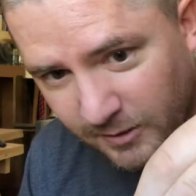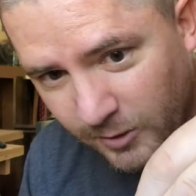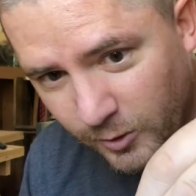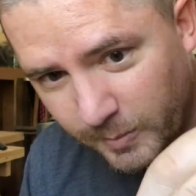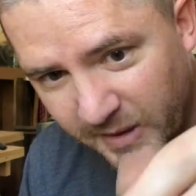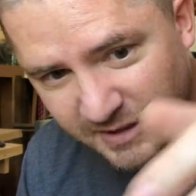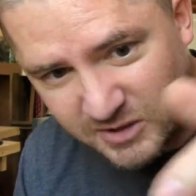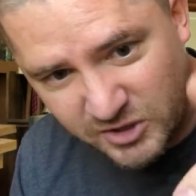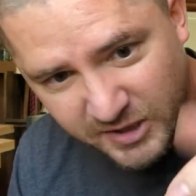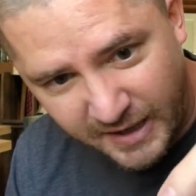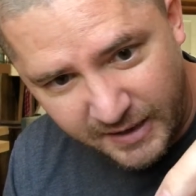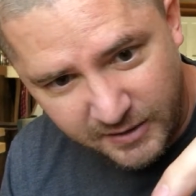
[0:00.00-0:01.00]
homemade
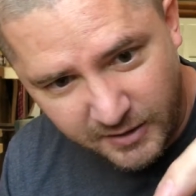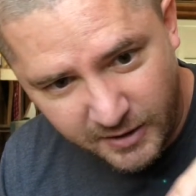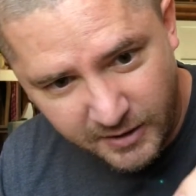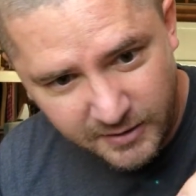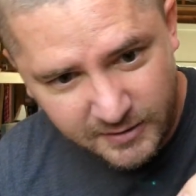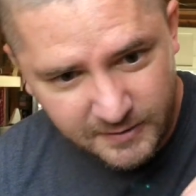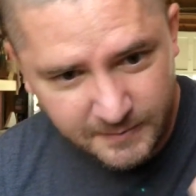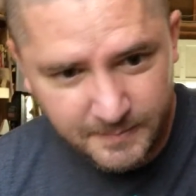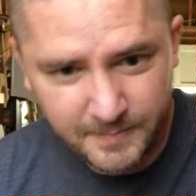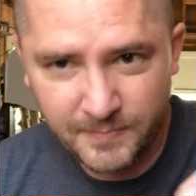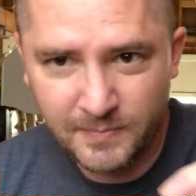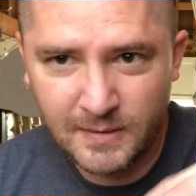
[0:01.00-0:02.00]
shad dart?
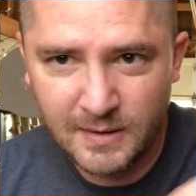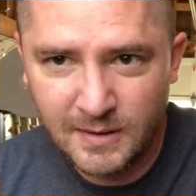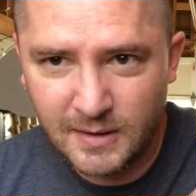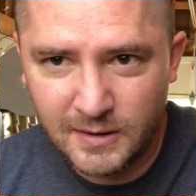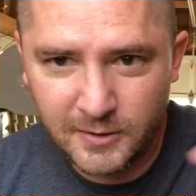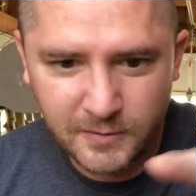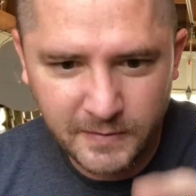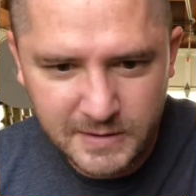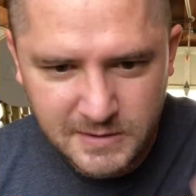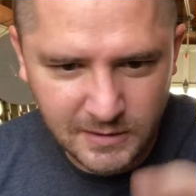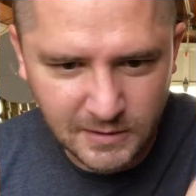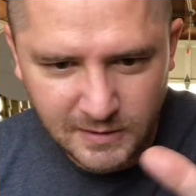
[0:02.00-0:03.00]
I don't know if I
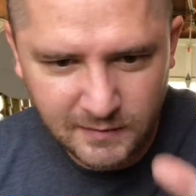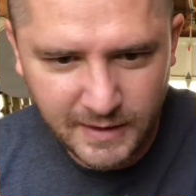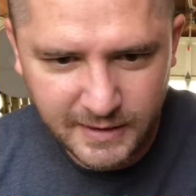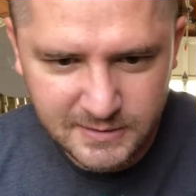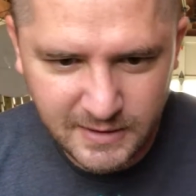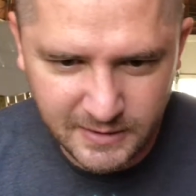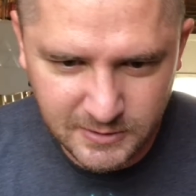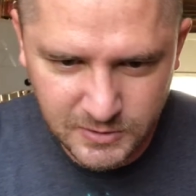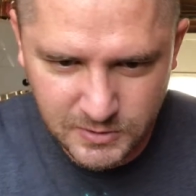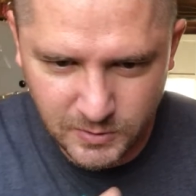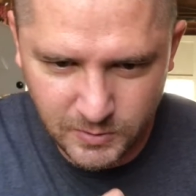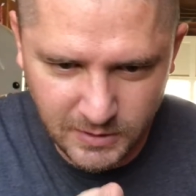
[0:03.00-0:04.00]
should leave that tail
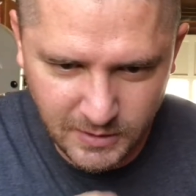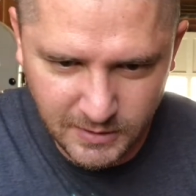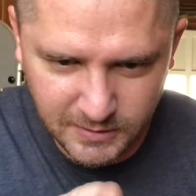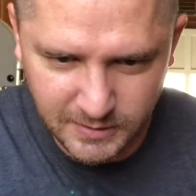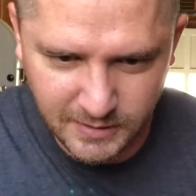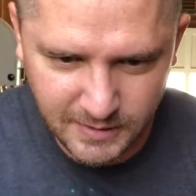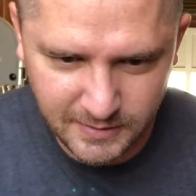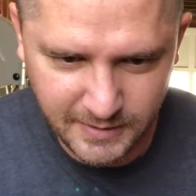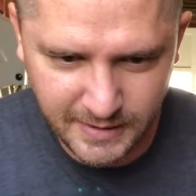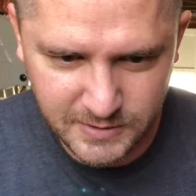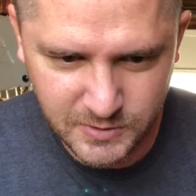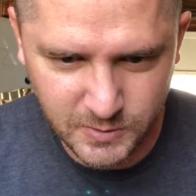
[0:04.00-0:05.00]
so long or cut
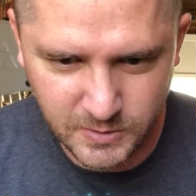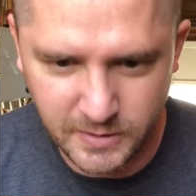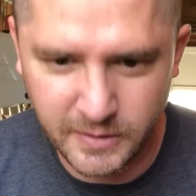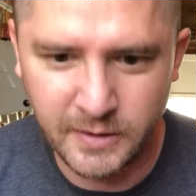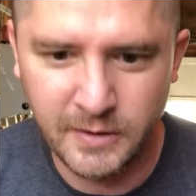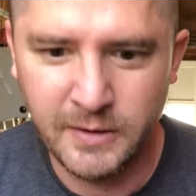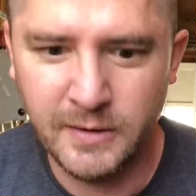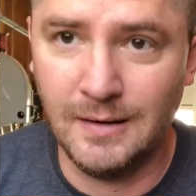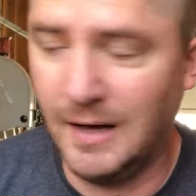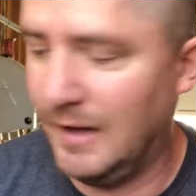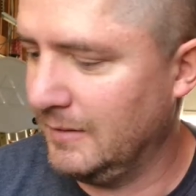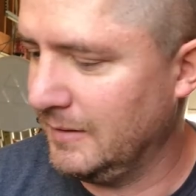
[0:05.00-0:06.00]
that shorter.
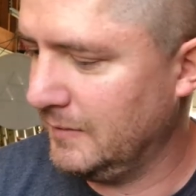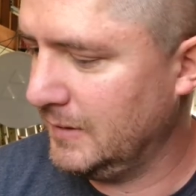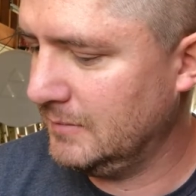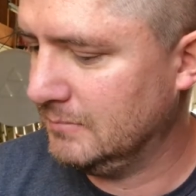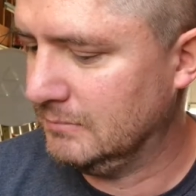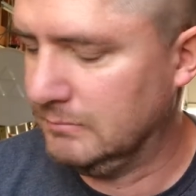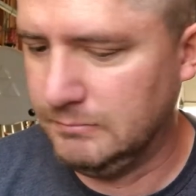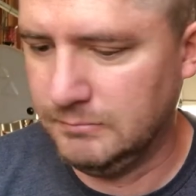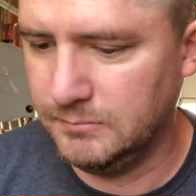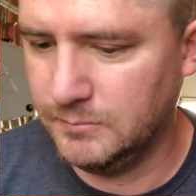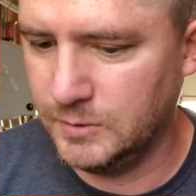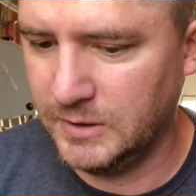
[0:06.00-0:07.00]
I'll leave it.
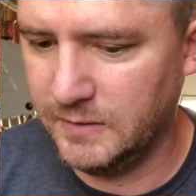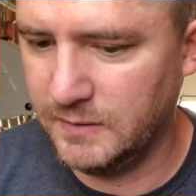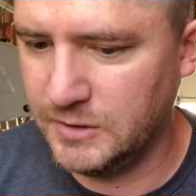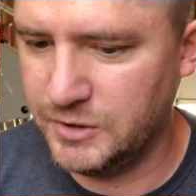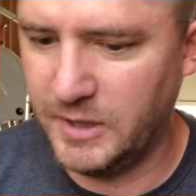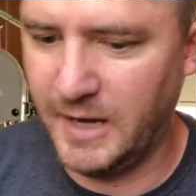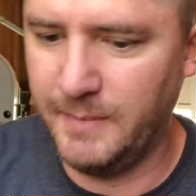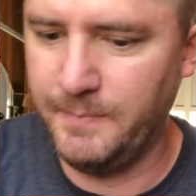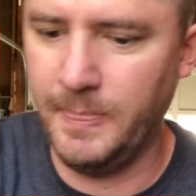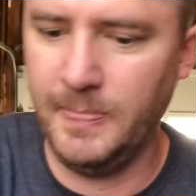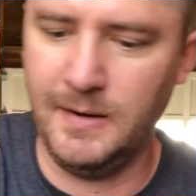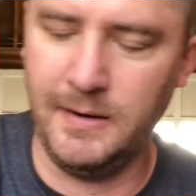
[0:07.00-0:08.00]
We'll give it a shot.
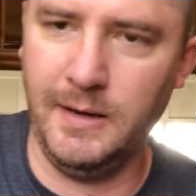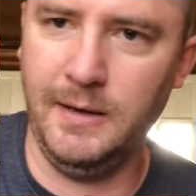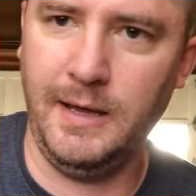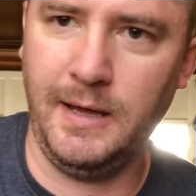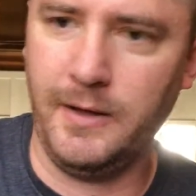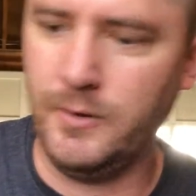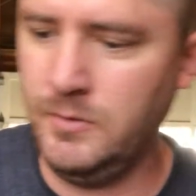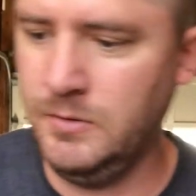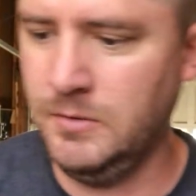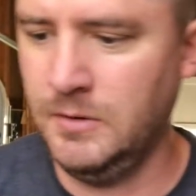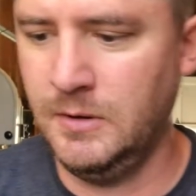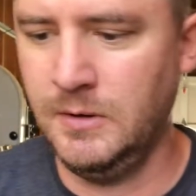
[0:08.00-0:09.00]
All right, now,
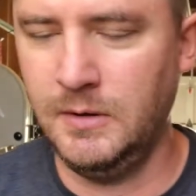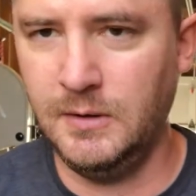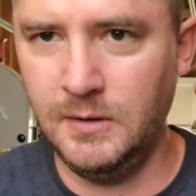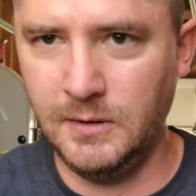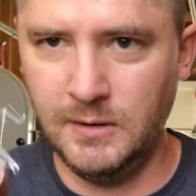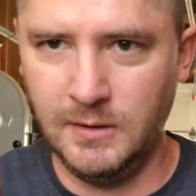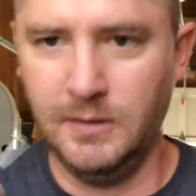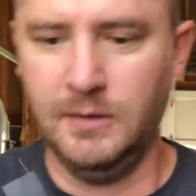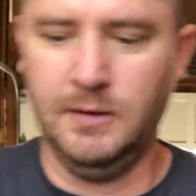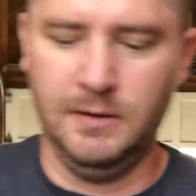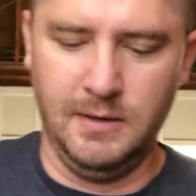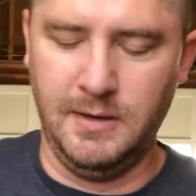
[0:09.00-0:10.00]
I
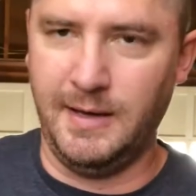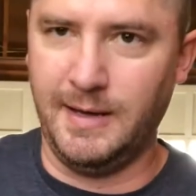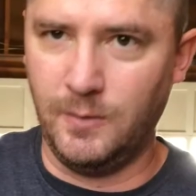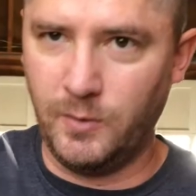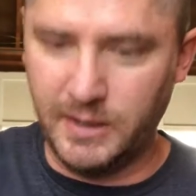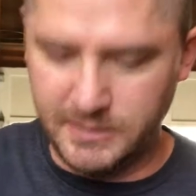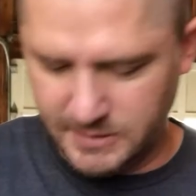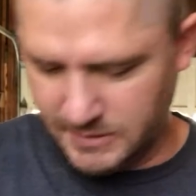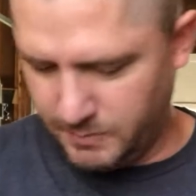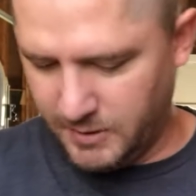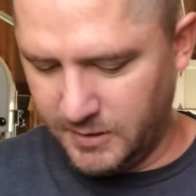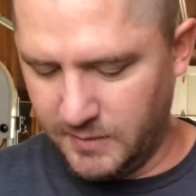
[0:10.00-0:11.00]
had to watch this
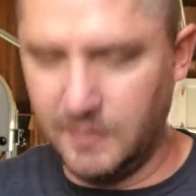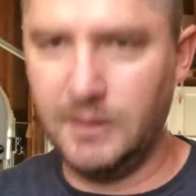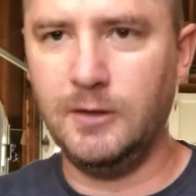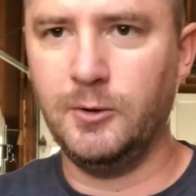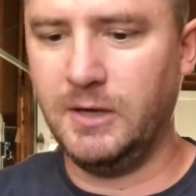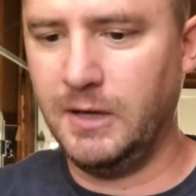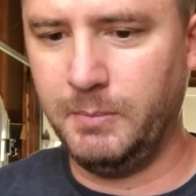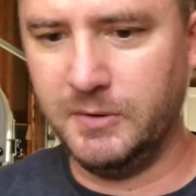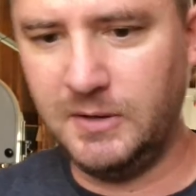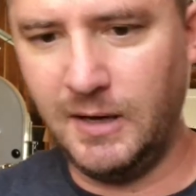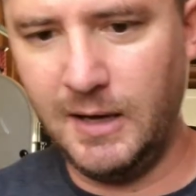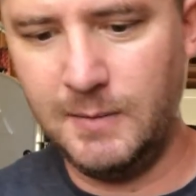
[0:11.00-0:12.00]
part of the video a couple
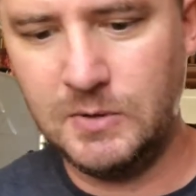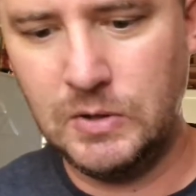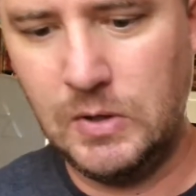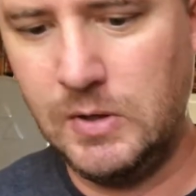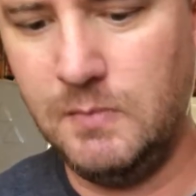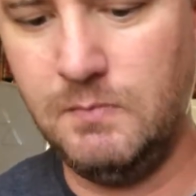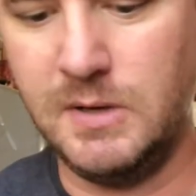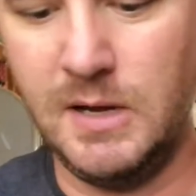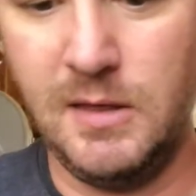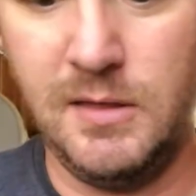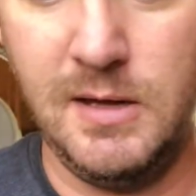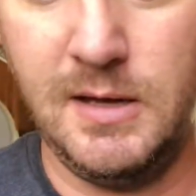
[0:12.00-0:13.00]
times, but I
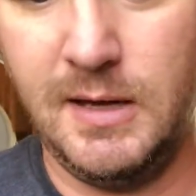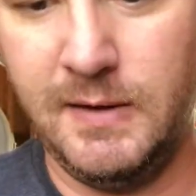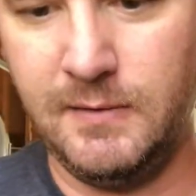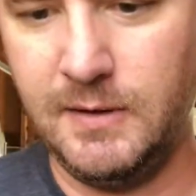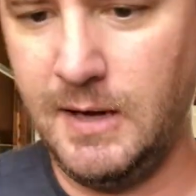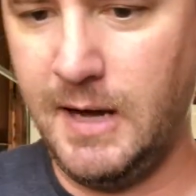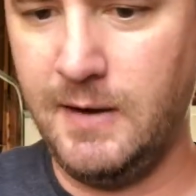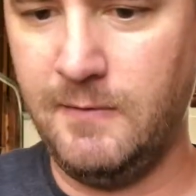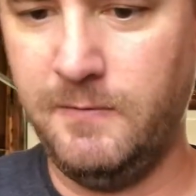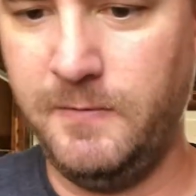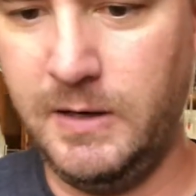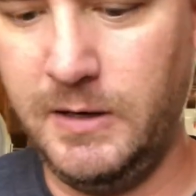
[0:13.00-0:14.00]
think I've got it
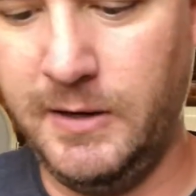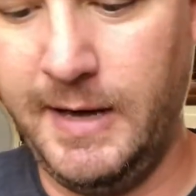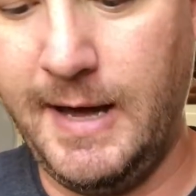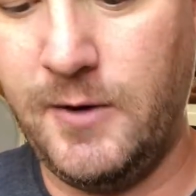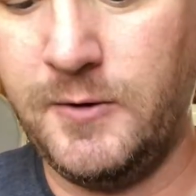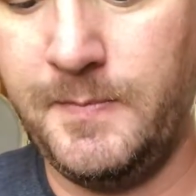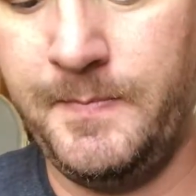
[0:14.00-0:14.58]
figured out